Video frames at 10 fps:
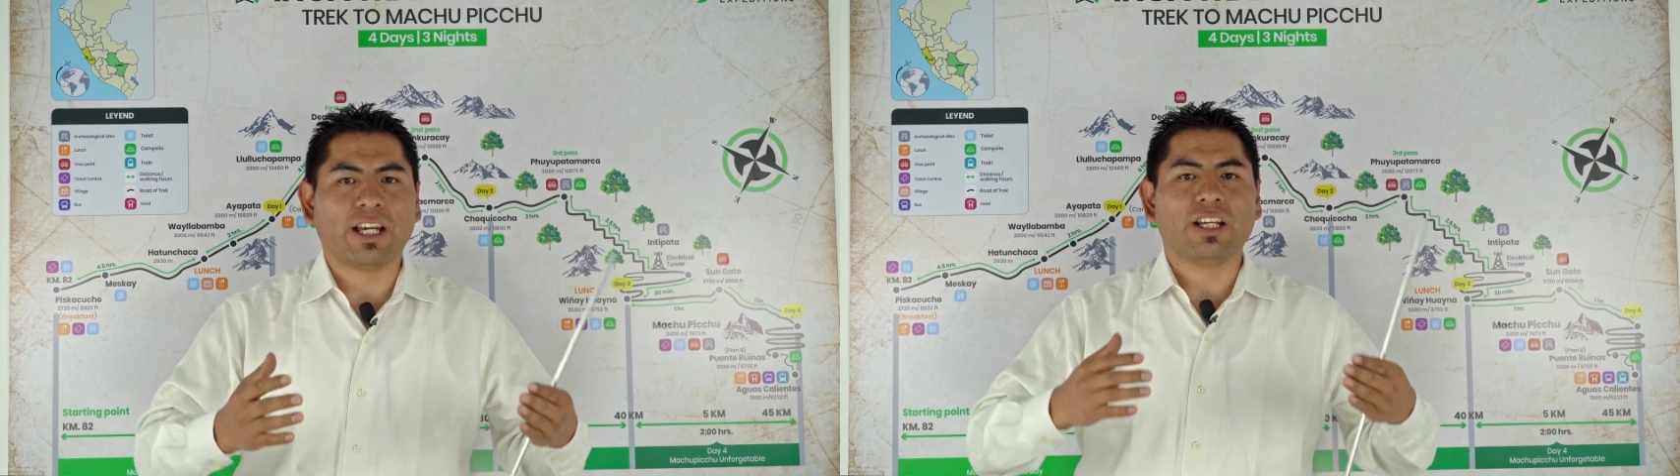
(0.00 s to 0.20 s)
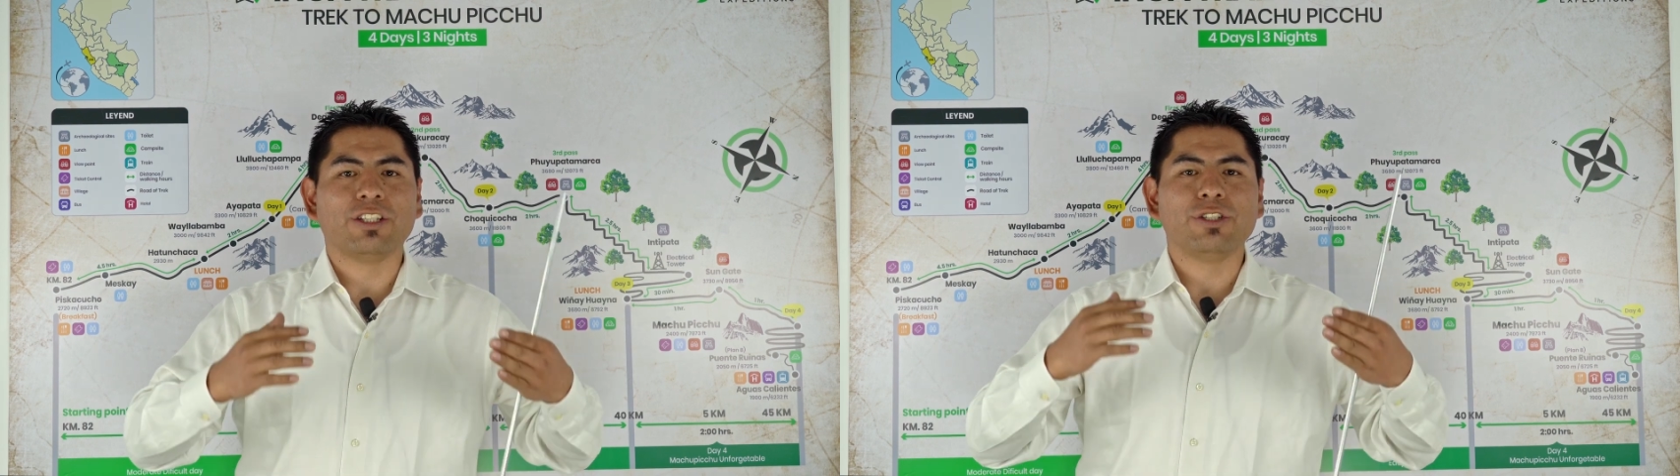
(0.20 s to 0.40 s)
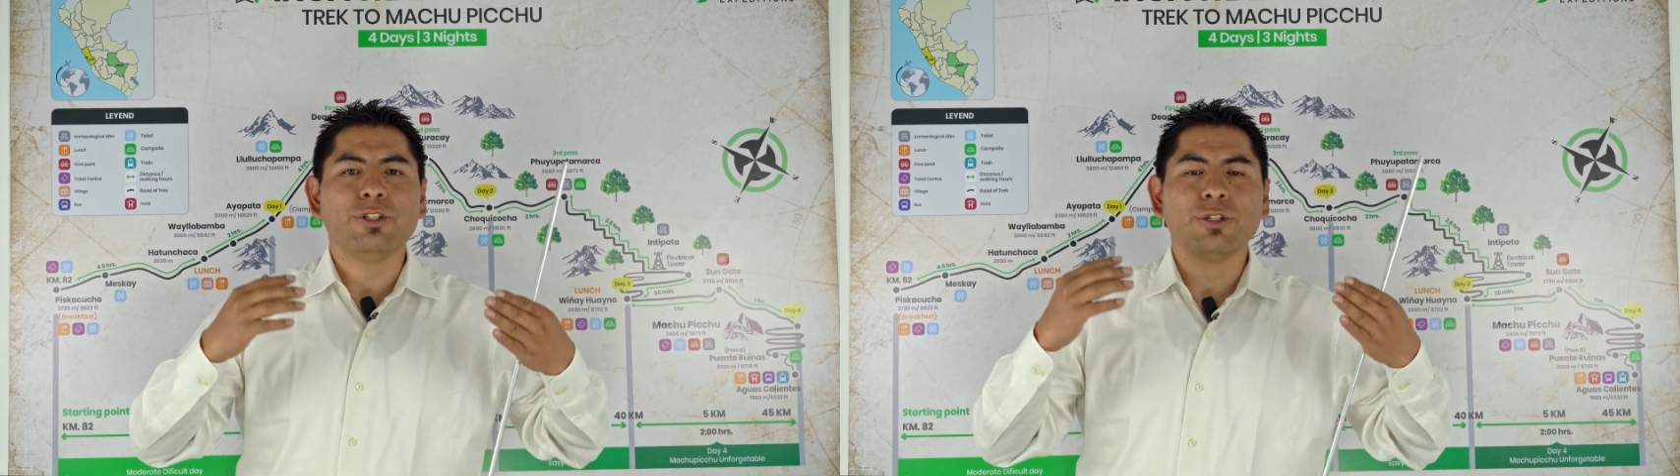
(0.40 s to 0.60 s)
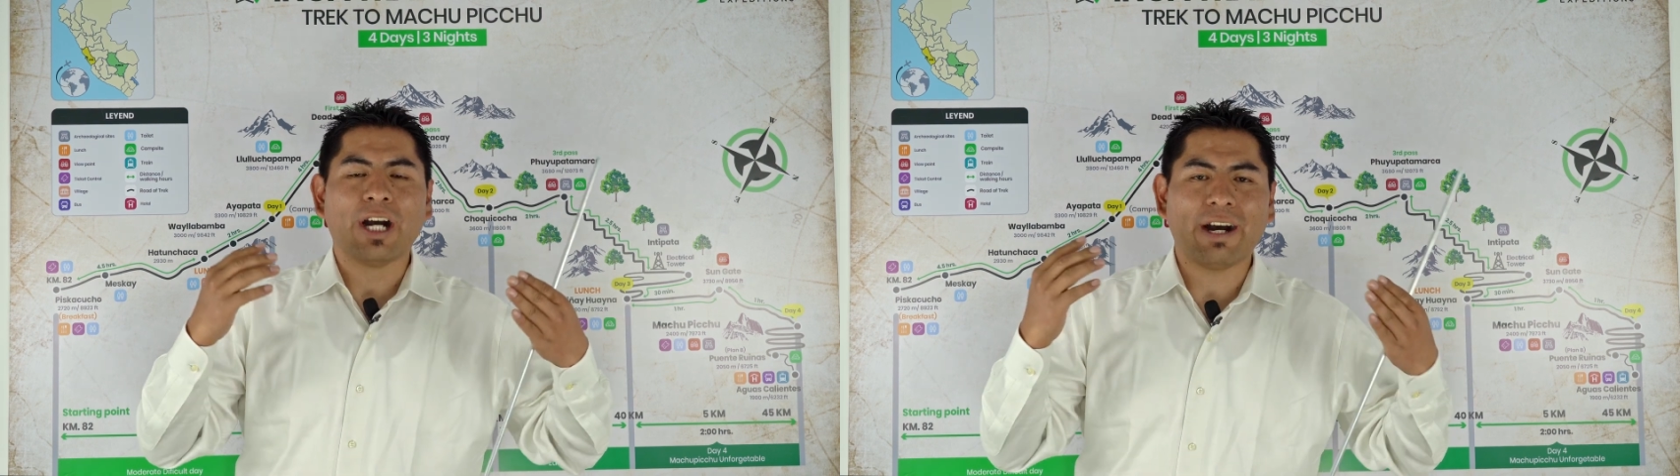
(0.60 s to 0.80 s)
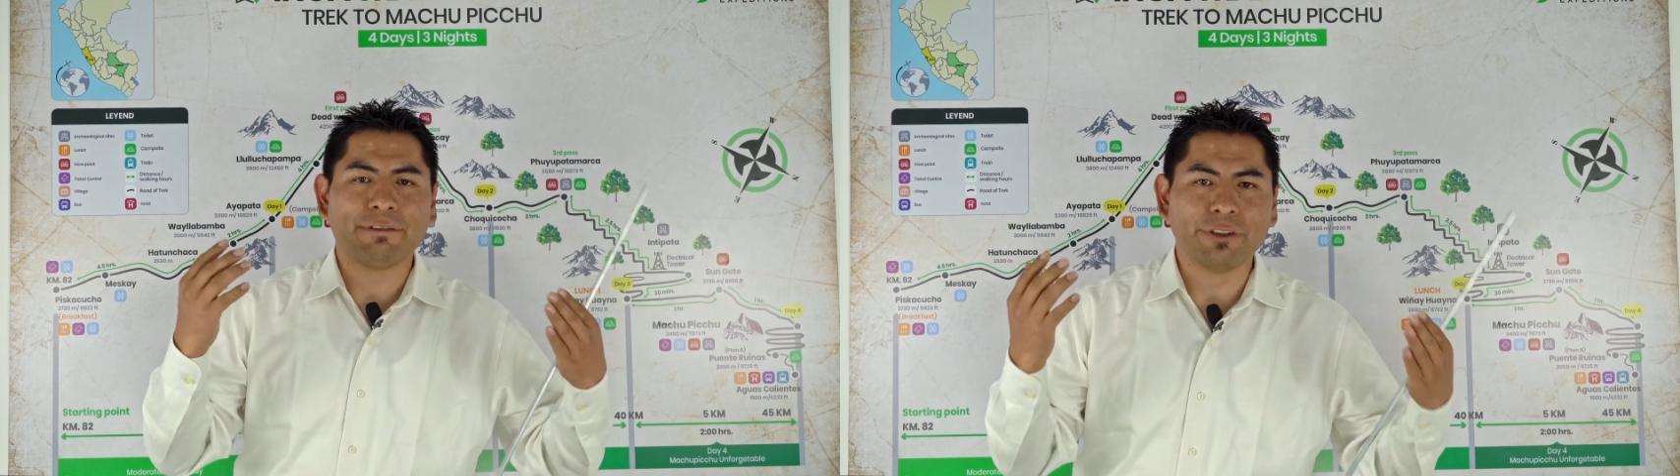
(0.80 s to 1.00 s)
You
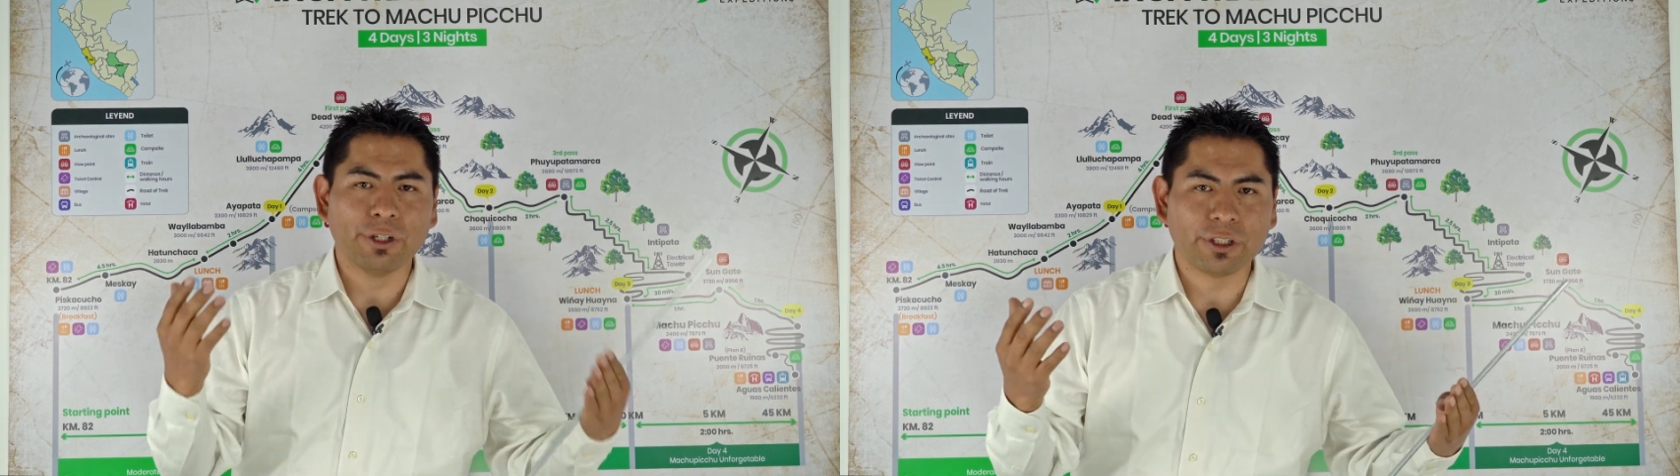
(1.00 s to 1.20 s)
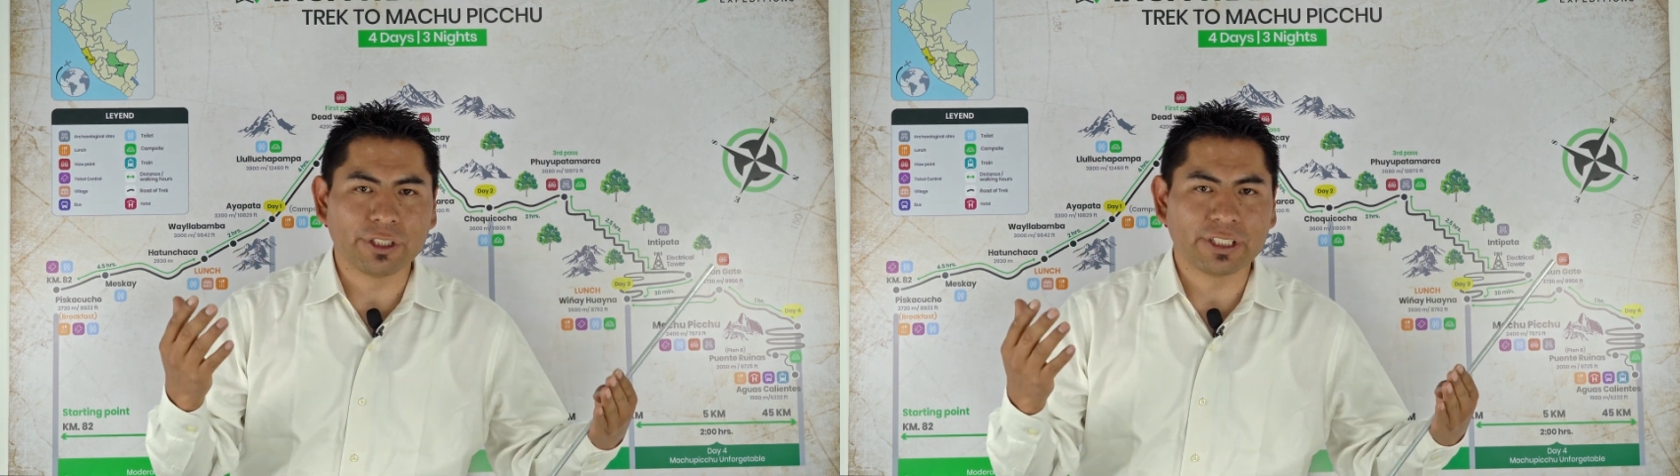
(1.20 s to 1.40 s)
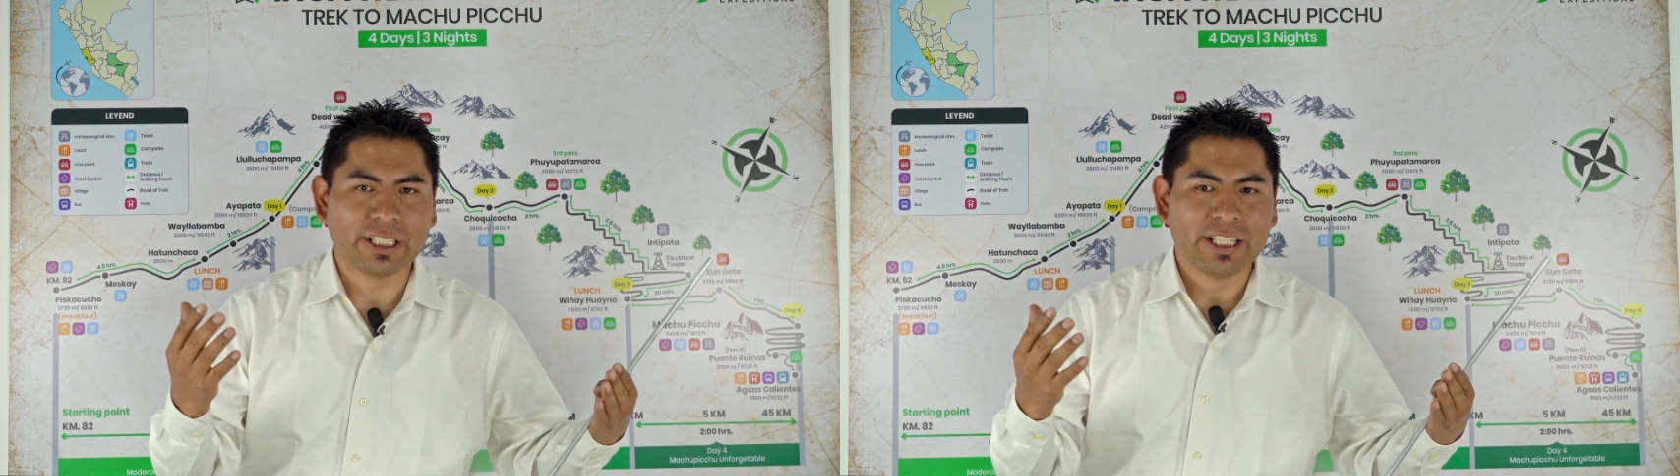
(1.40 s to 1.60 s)
have done